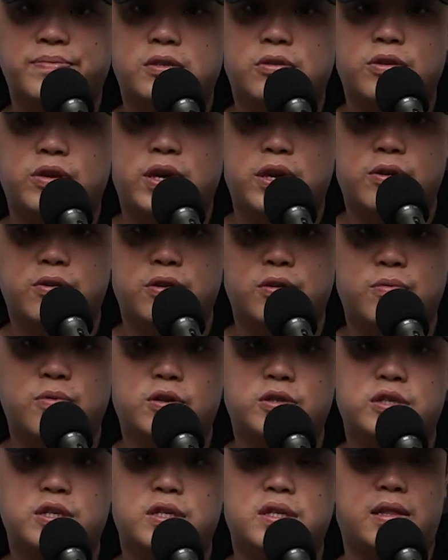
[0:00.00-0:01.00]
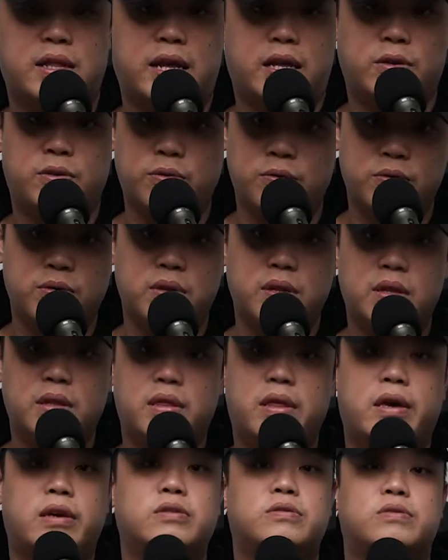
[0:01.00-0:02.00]
so you can go and watch it. Like,
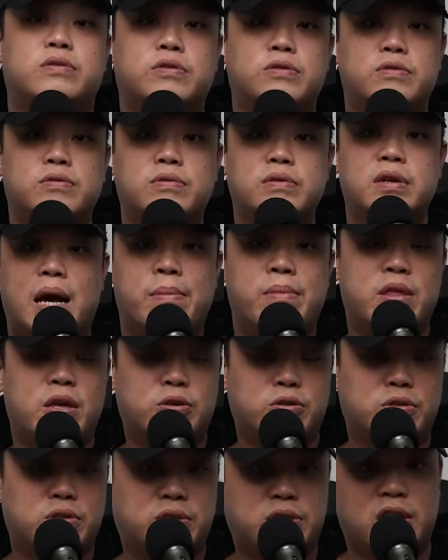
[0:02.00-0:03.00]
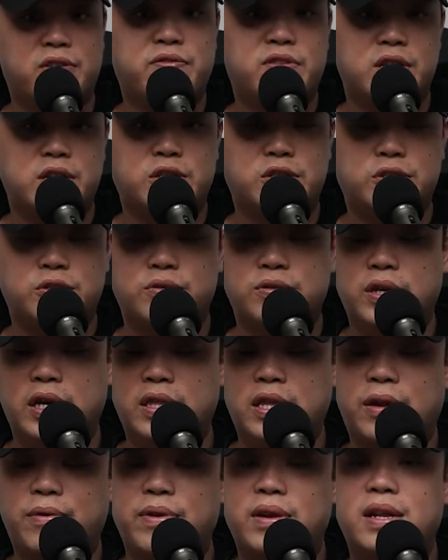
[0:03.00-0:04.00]
dude, thanks to you, I managed to solve the issue.
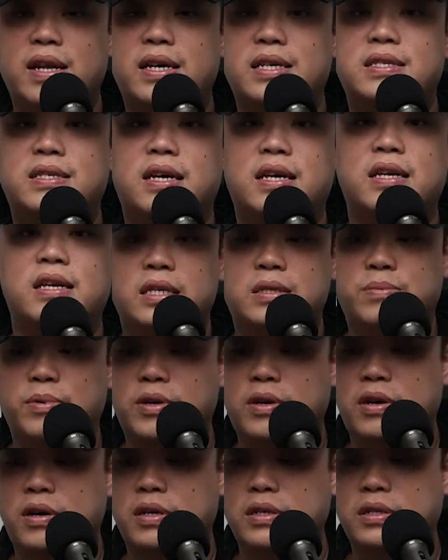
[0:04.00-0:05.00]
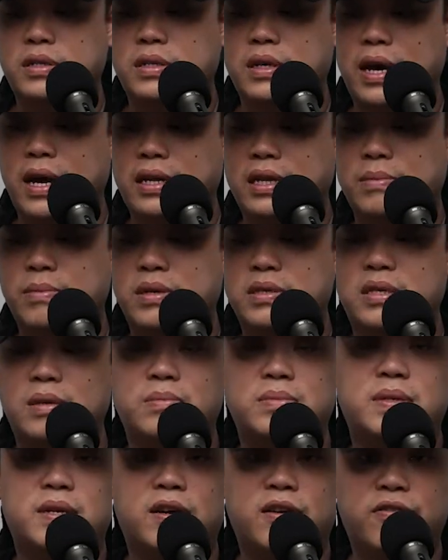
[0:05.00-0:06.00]
And I realized that it's because Atomos
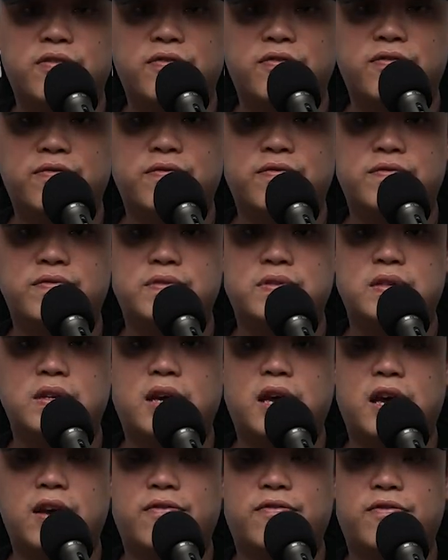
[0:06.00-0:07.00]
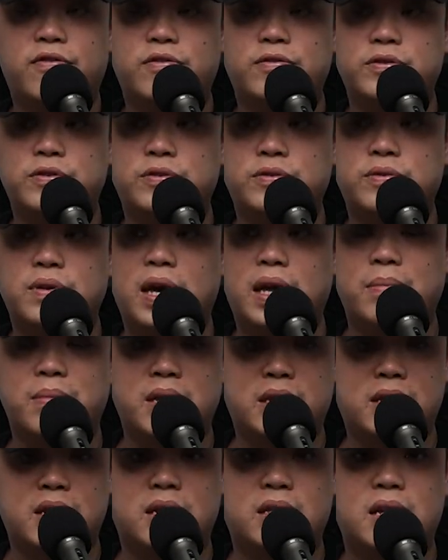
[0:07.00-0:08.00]
themselves have also
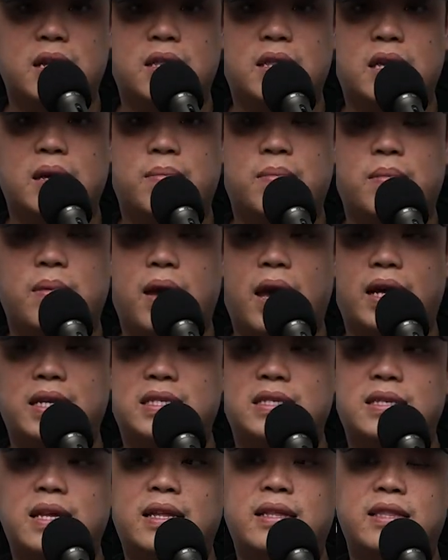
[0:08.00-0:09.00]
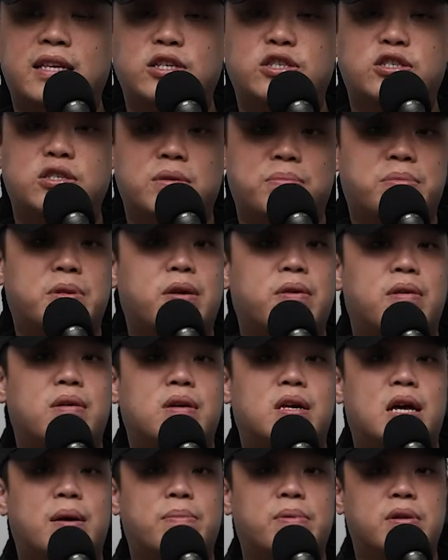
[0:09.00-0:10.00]
admitted that they accidentally shipped out
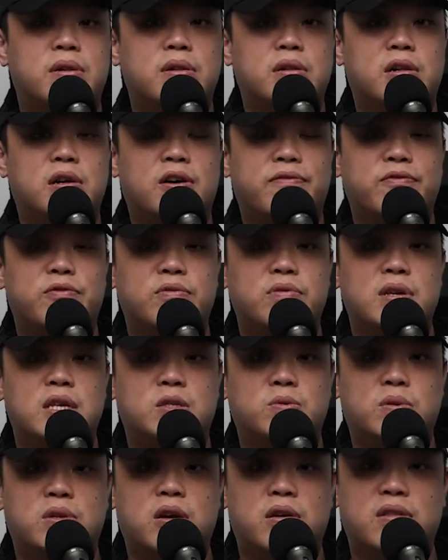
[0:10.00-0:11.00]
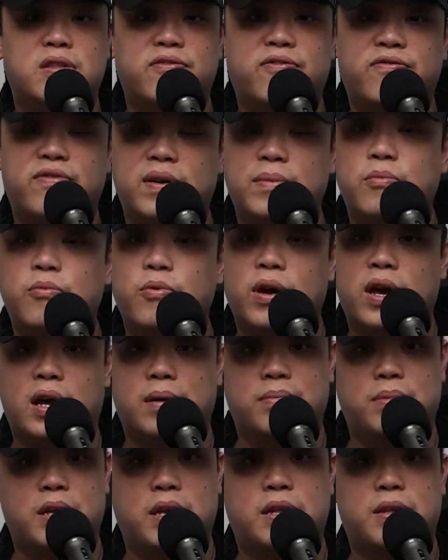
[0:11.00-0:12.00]
a couple of units without the firmware
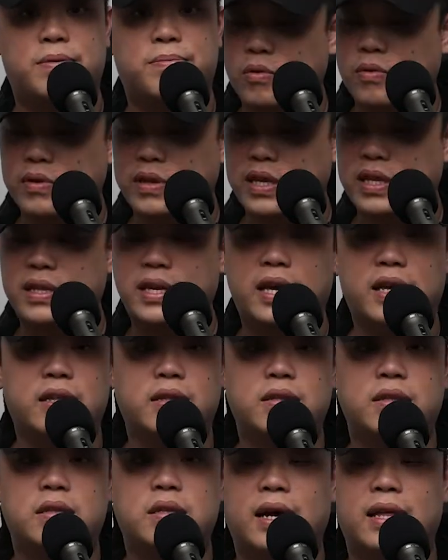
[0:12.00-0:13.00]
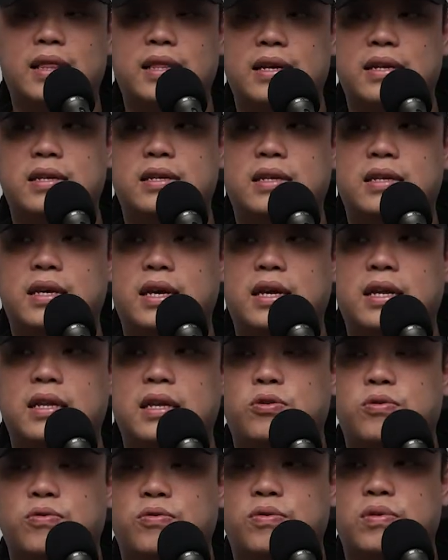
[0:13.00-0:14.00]
update. Only then I learned
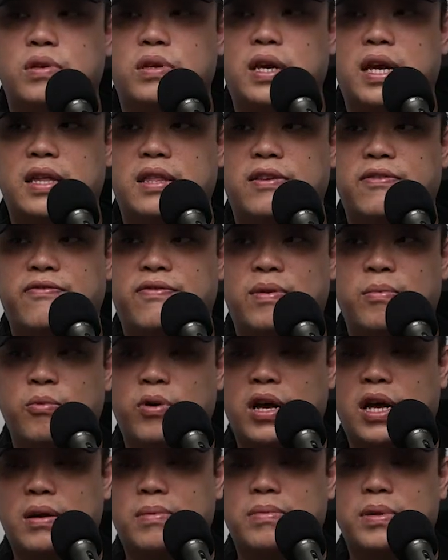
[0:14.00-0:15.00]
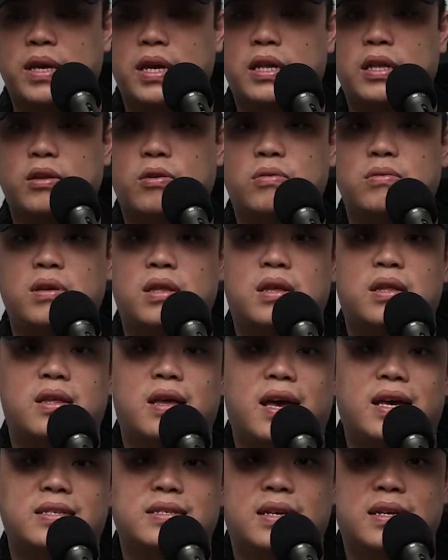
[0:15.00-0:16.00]
that to get the firmware update, you need an
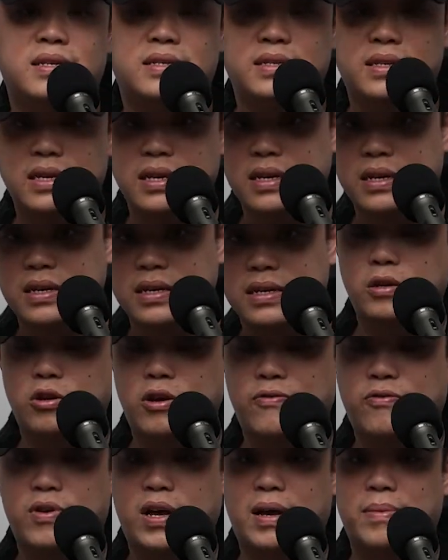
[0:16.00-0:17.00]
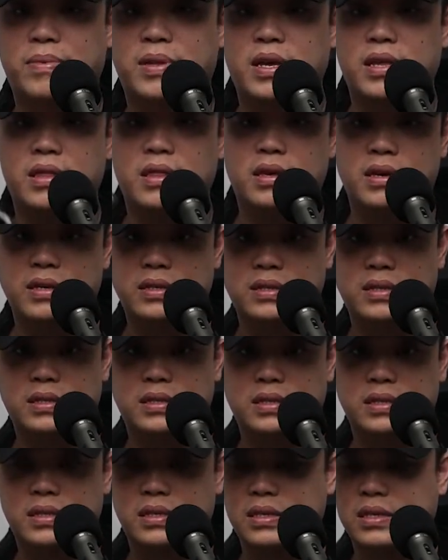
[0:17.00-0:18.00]
SSD. You have to update
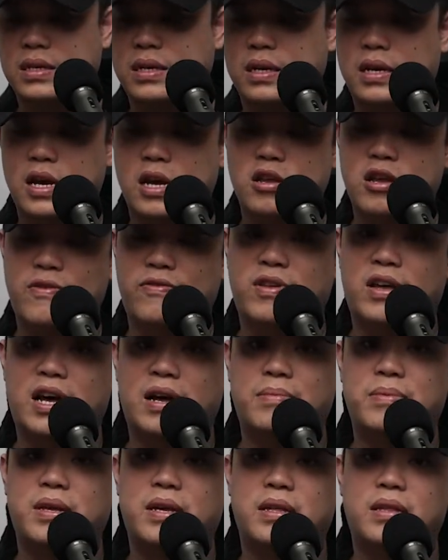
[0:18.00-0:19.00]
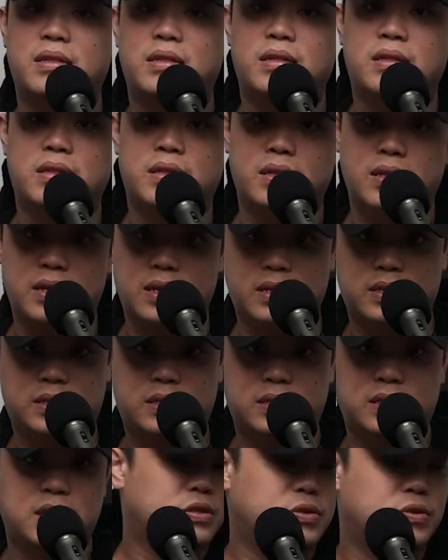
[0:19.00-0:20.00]
this and you have to update
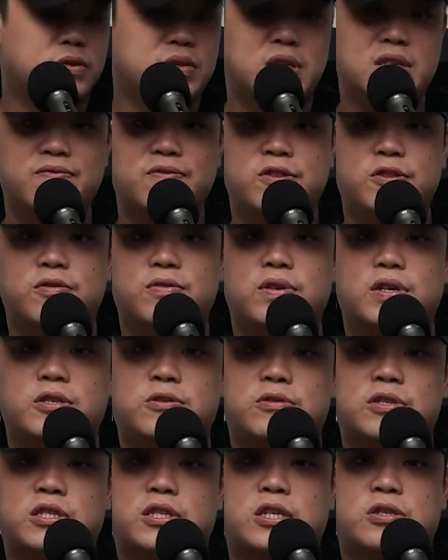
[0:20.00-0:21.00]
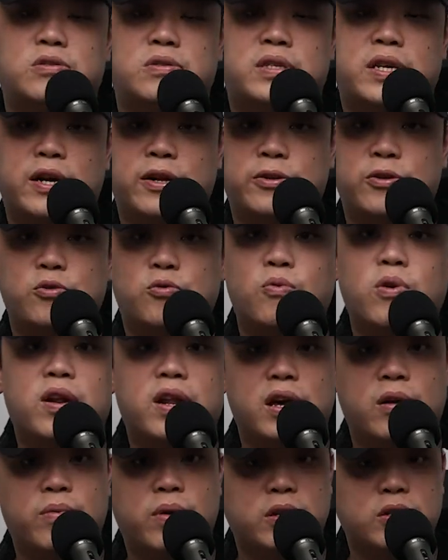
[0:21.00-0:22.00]
this. So this video is really just to tell you what
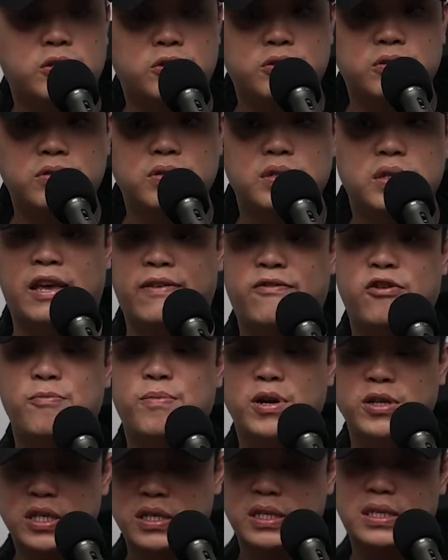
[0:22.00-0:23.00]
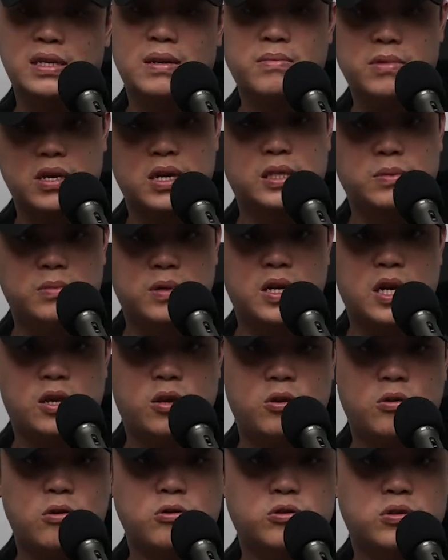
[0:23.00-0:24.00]
I went through. If you purchase the same thing as me
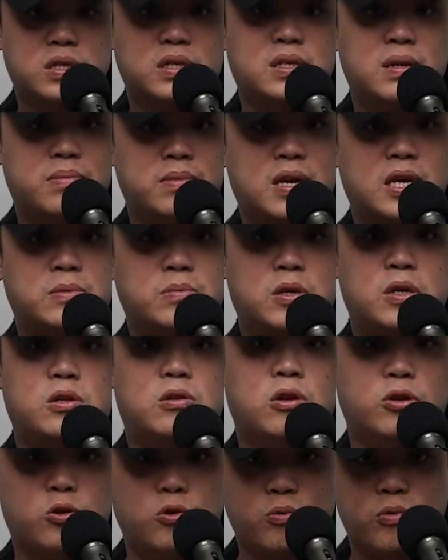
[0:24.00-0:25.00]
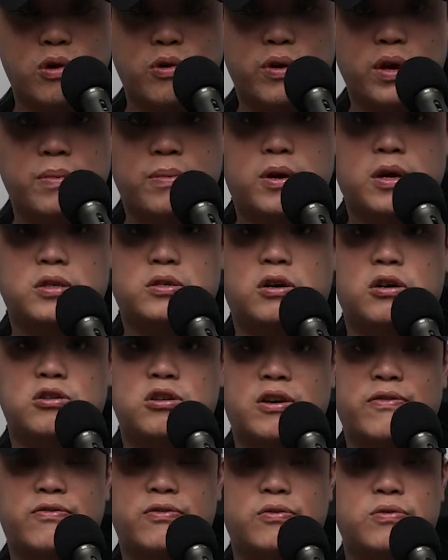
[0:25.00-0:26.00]
and you go through the same thing as me, not to worry, because all
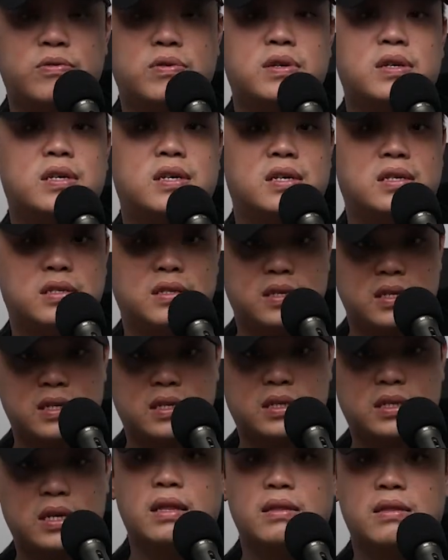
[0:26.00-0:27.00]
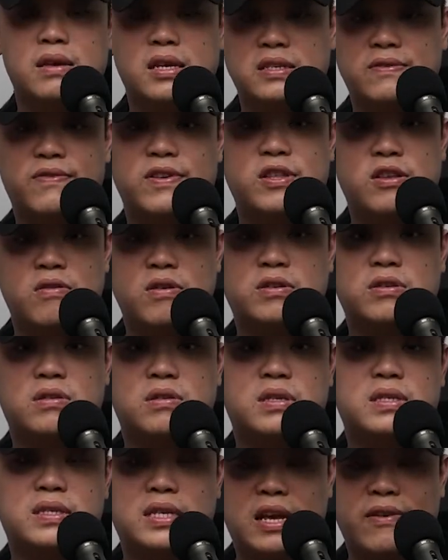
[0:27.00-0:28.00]
you have to do is this. This video is
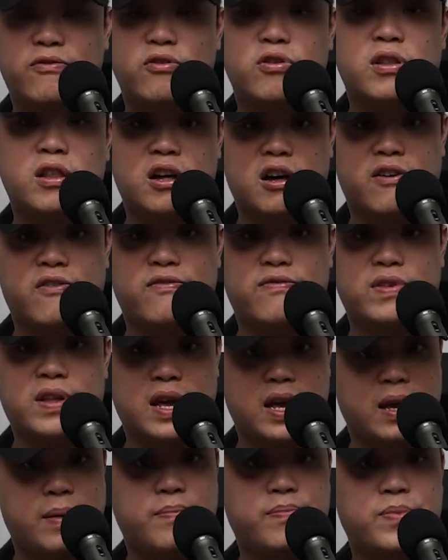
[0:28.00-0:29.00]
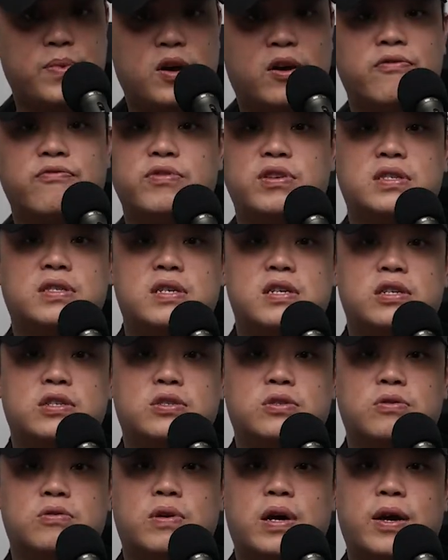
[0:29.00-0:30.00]
going to save you a lot of time of
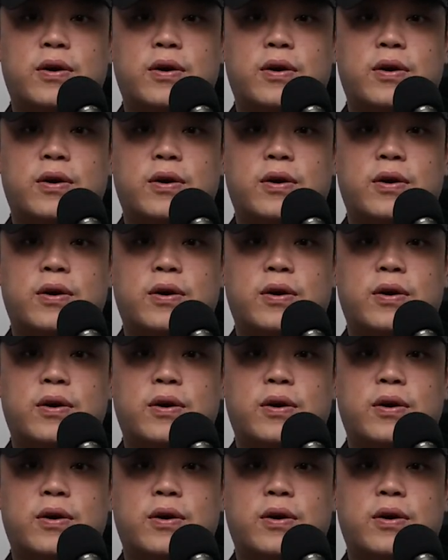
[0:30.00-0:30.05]
research, so I